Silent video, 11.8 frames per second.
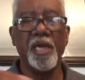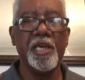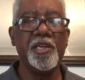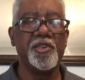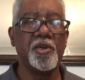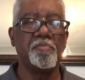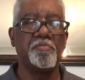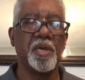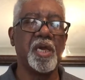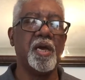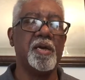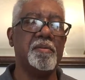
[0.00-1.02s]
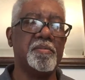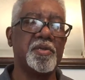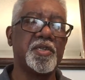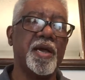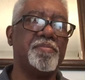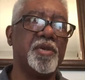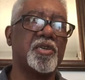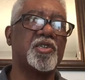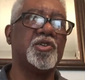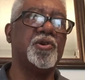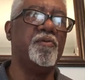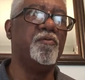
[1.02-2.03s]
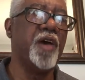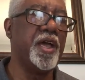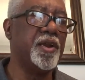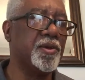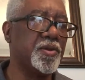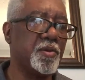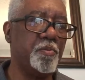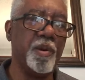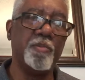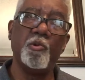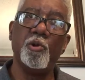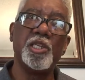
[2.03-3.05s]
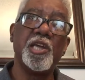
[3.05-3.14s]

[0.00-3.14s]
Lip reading: Egypt becomes subject to invaders. Remember, we